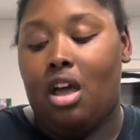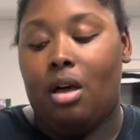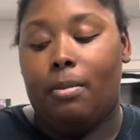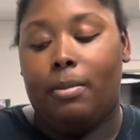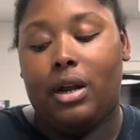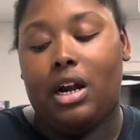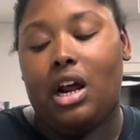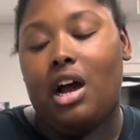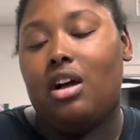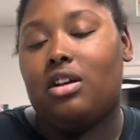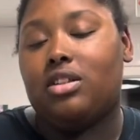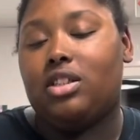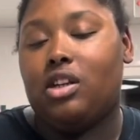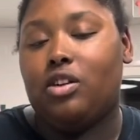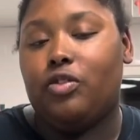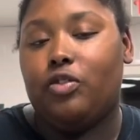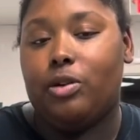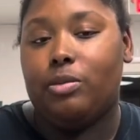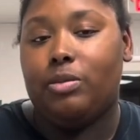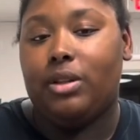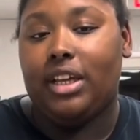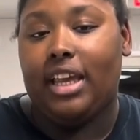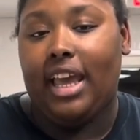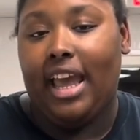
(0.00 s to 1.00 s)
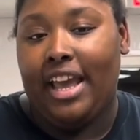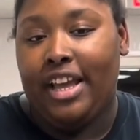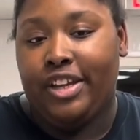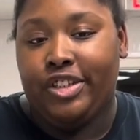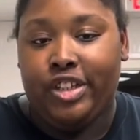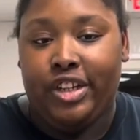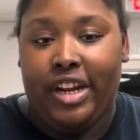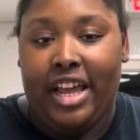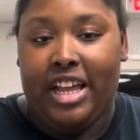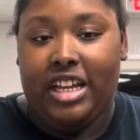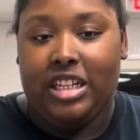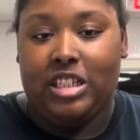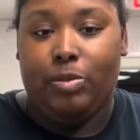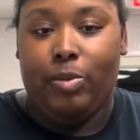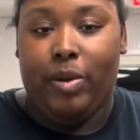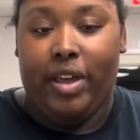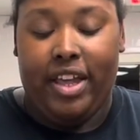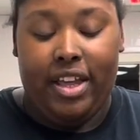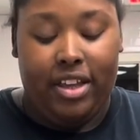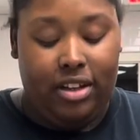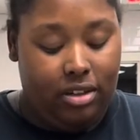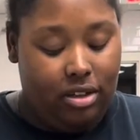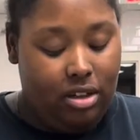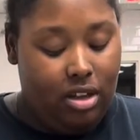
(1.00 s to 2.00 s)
but also from the Cajun aspect.